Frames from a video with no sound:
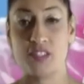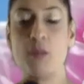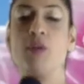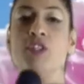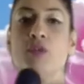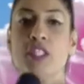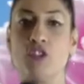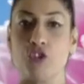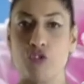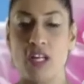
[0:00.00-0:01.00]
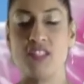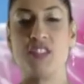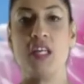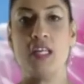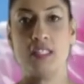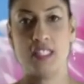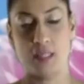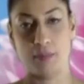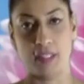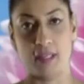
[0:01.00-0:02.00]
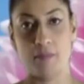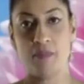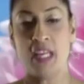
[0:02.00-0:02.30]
someone you can trust deeply.